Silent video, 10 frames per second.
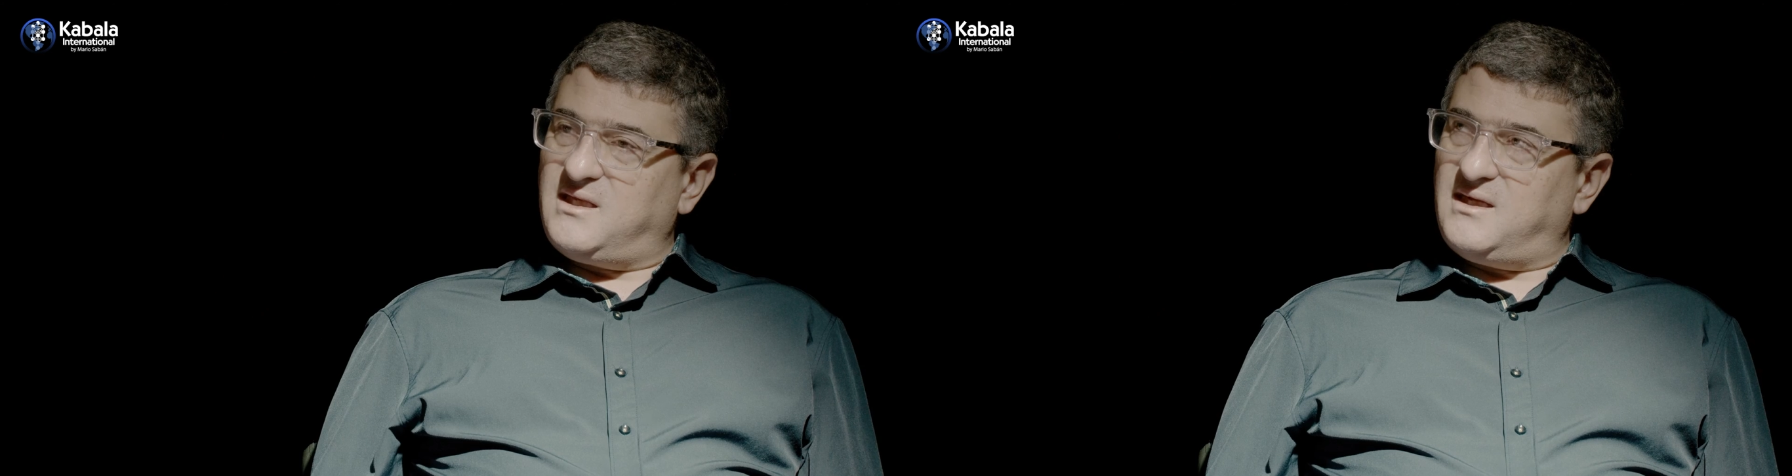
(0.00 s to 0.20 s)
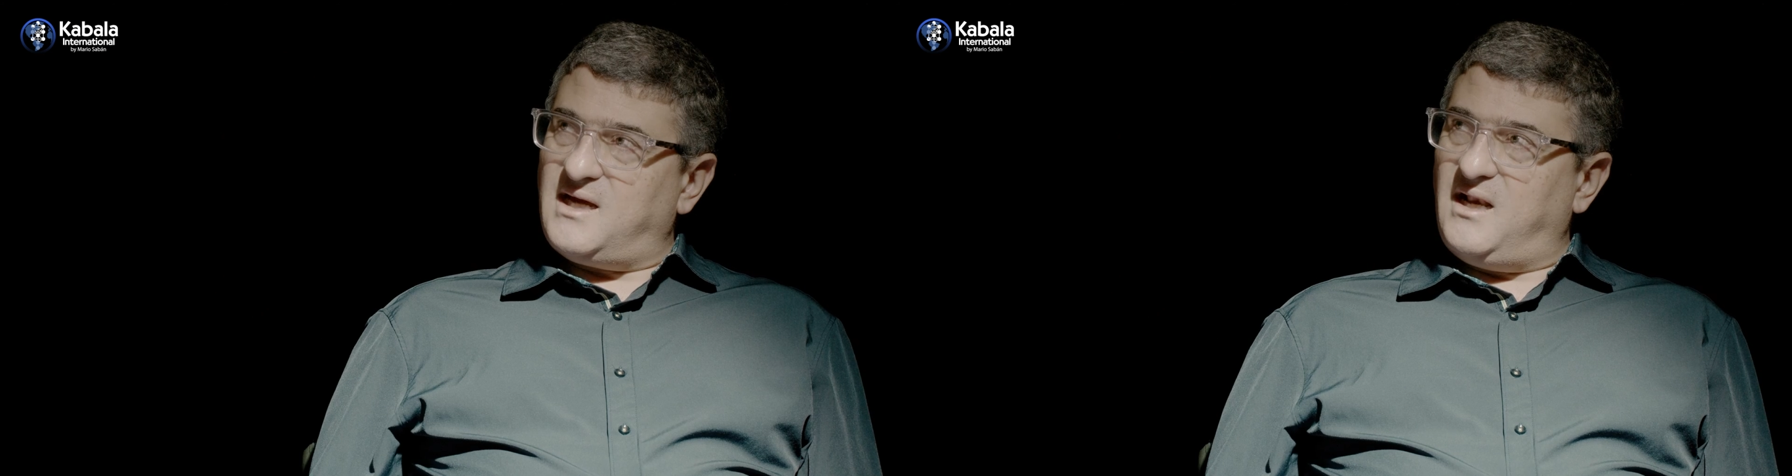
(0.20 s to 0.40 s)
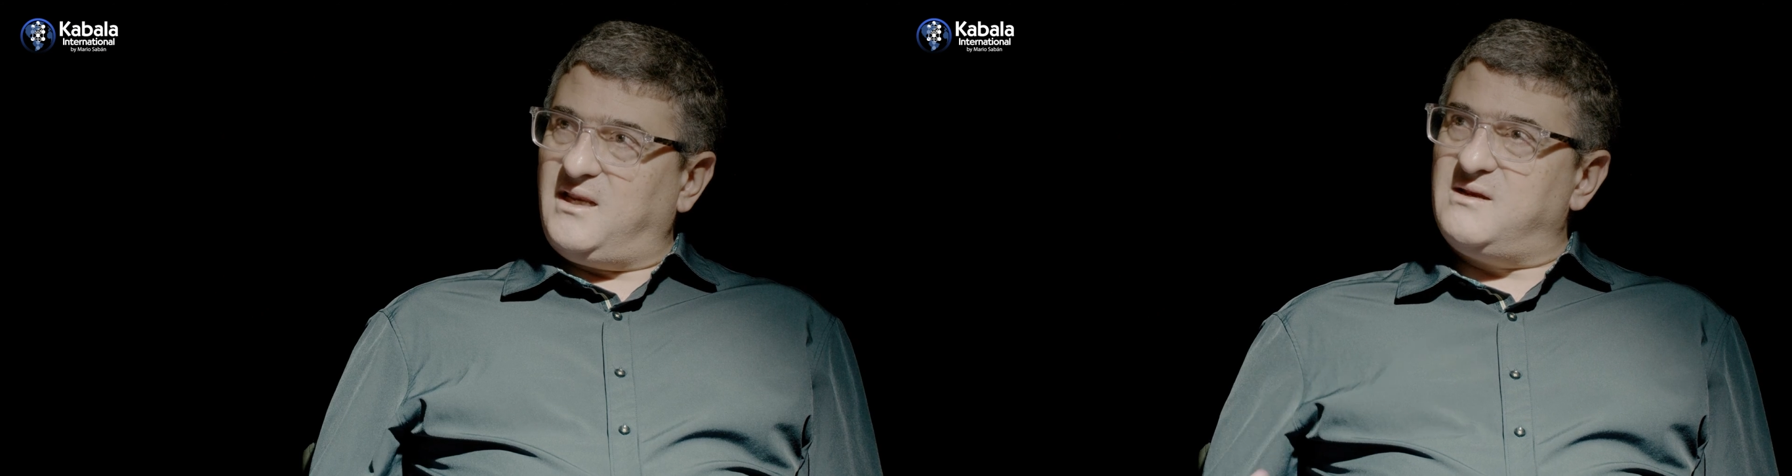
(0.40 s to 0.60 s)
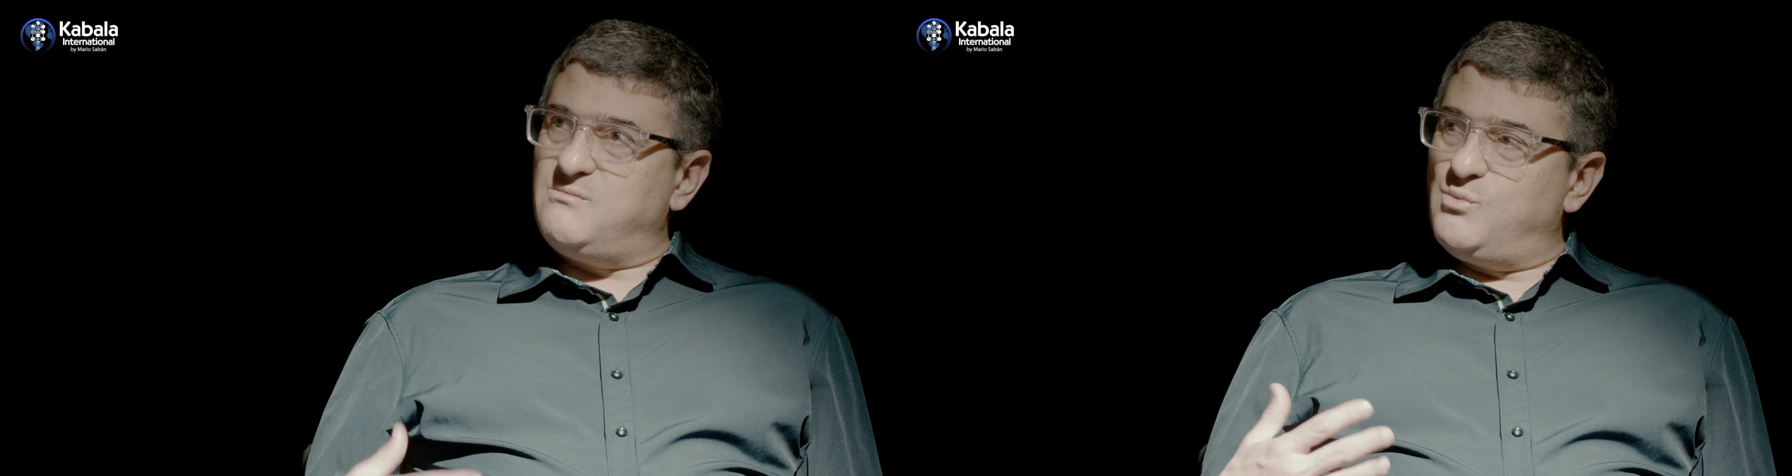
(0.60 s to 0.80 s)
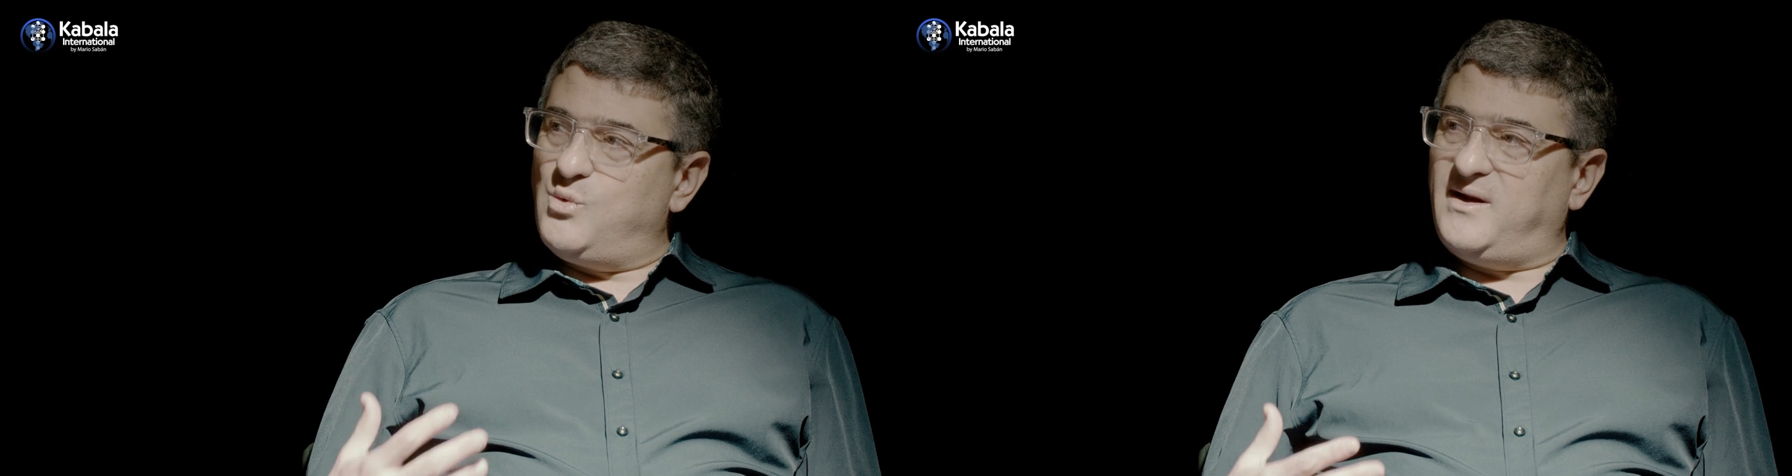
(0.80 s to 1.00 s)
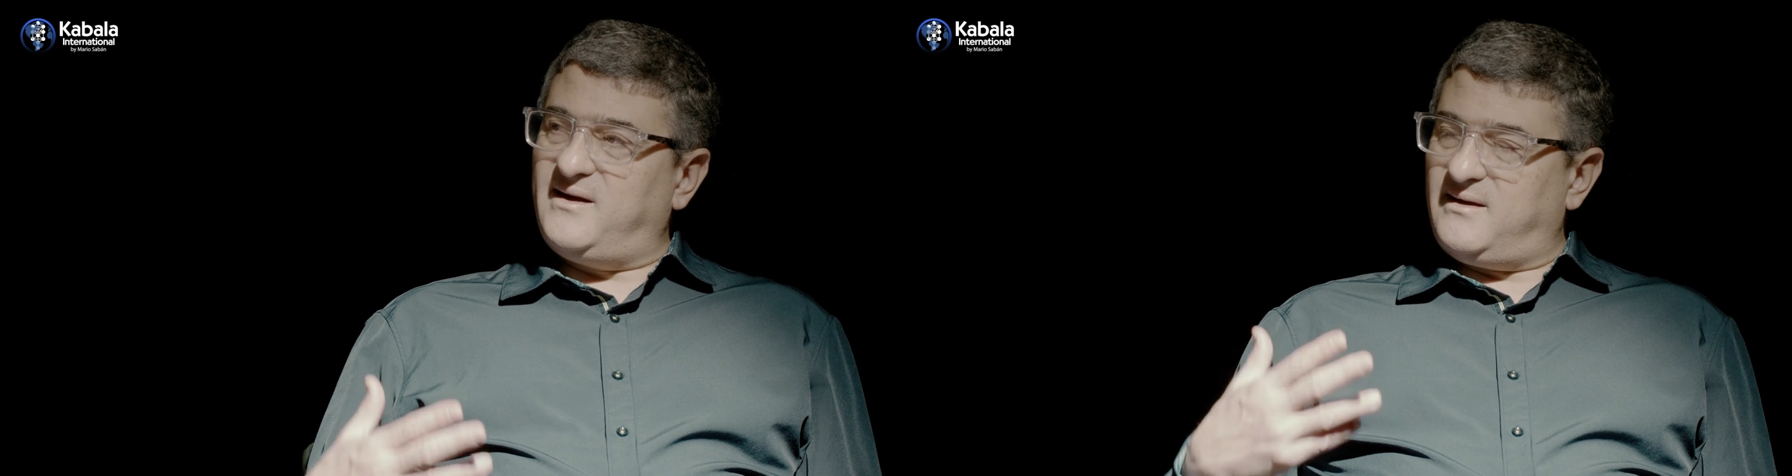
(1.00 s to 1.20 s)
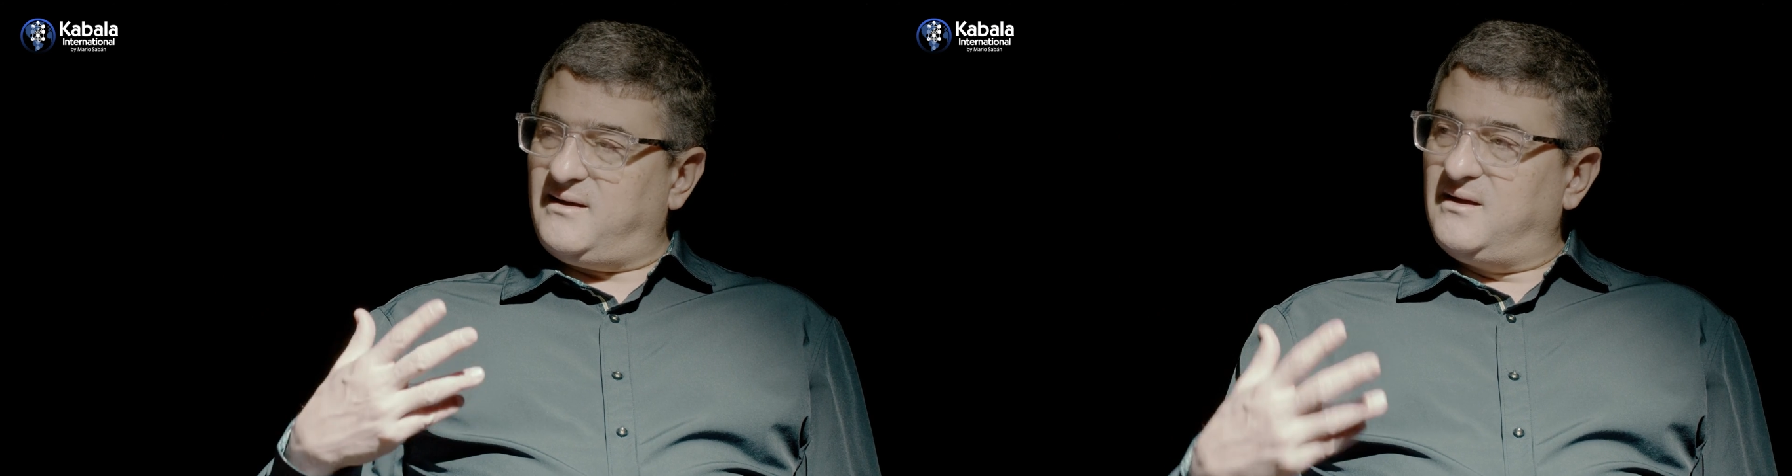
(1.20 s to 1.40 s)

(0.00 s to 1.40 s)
dies or kills